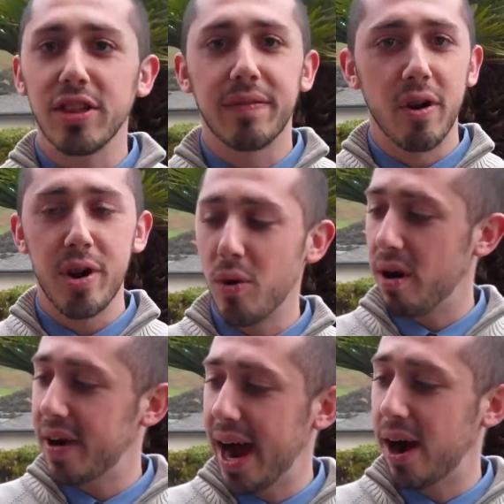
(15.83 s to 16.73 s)
on the front
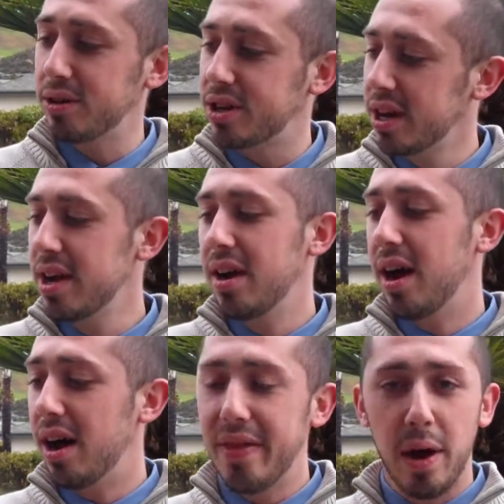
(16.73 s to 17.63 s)
door of a house,
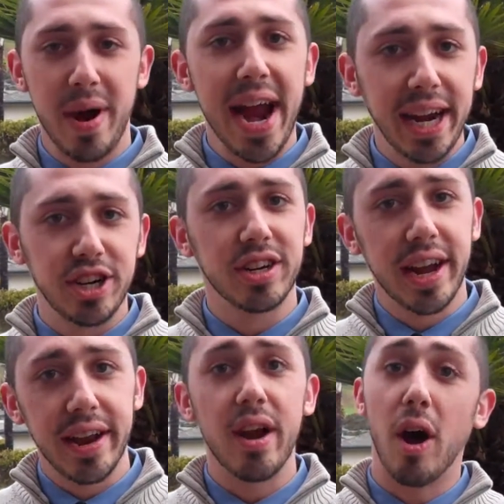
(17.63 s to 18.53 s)
uh, that way, agents
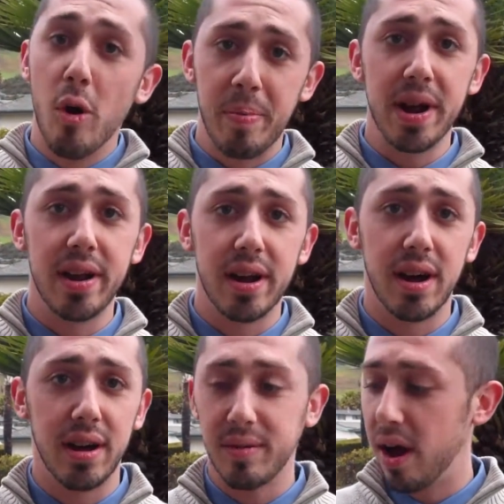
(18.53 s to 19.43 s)
can open and,
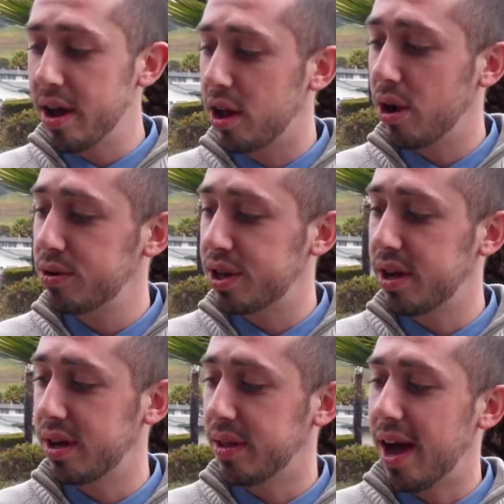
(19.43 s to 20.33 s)
uh, and close
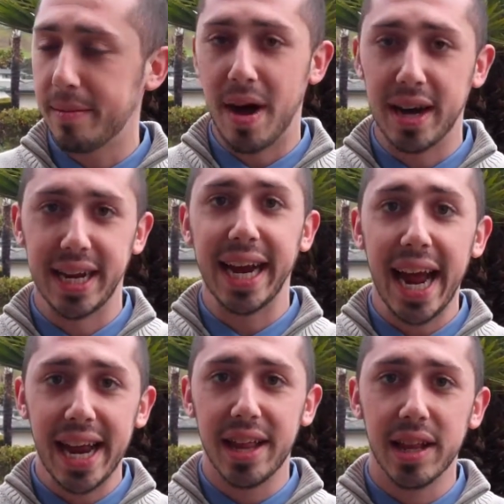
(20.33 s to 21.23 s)
the lockbox and
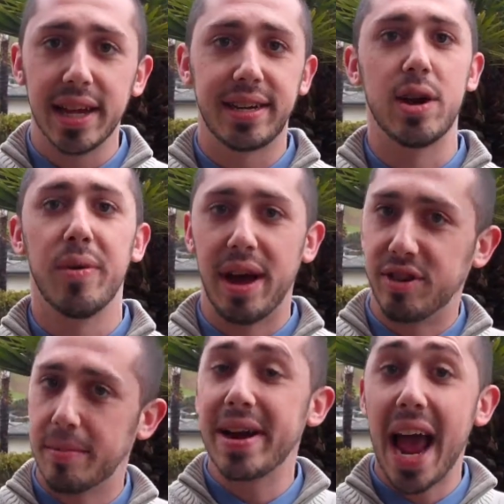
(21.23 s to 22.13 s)
get into the listing
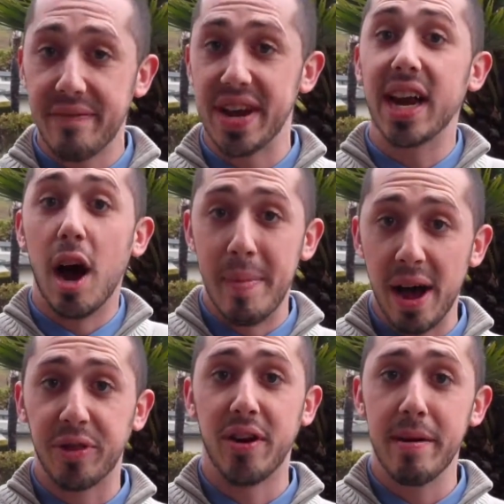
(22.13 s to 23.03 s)
without somebody having to come
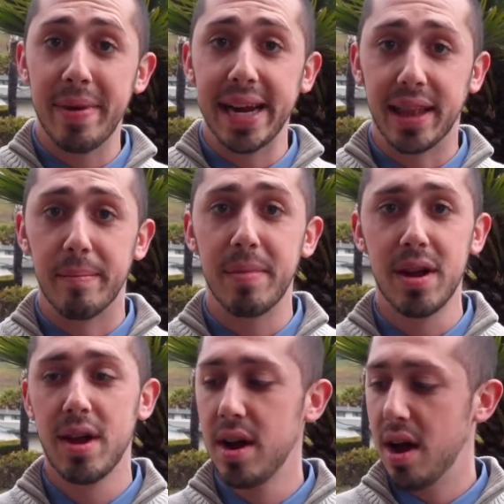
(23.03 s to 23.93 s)
out there and meet them.
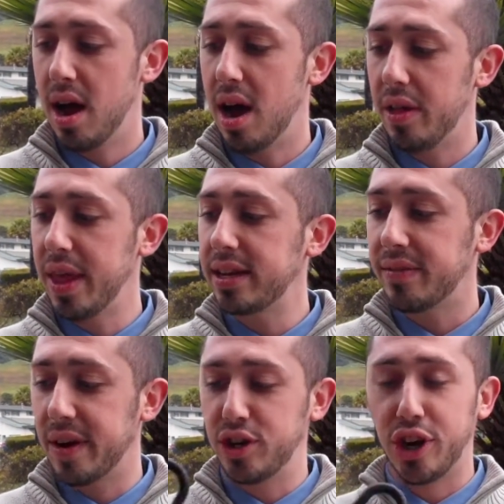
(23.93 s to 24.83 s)
Uh-huh. Uh, it's a
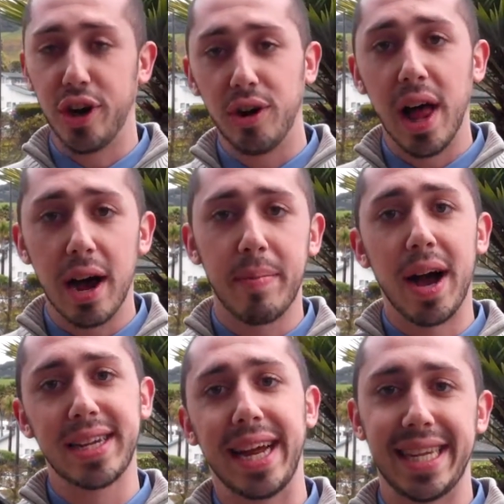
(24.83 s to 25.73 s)
very secure
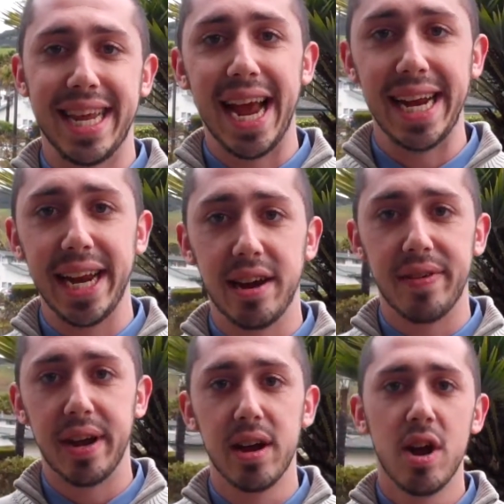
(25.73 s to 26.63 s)
lockbox. That's the idea of
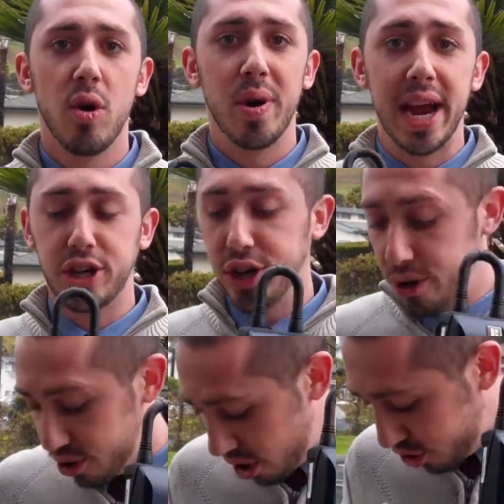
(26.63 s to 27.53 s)
it. We mm-hmm. actually
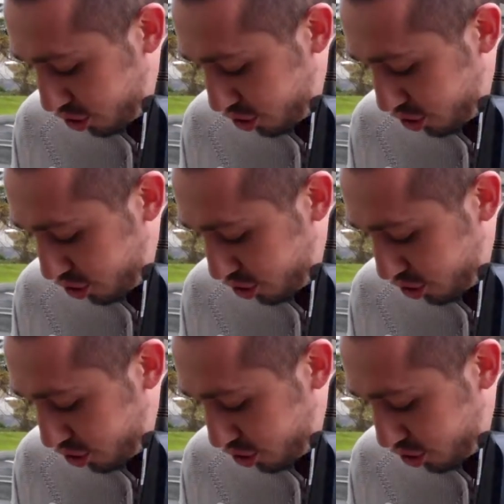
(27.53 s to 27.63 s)
use a